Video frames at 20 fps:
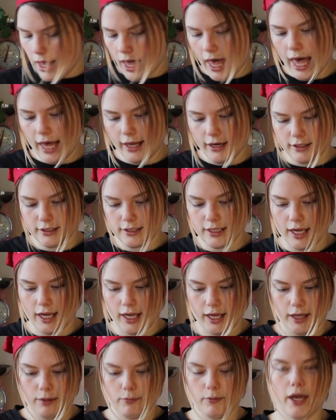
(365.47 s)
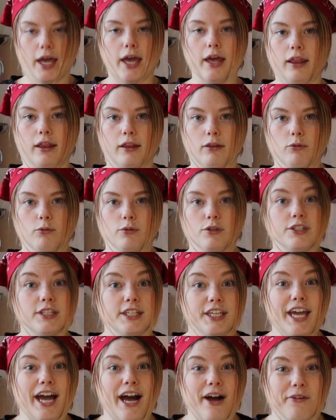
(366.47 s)
at a time, and we'll
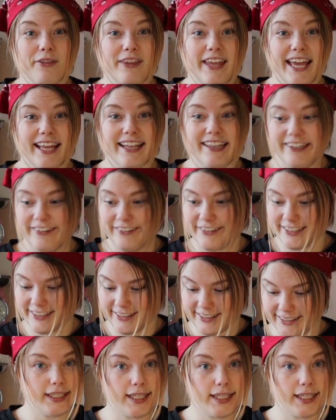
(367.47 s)
see how that looks.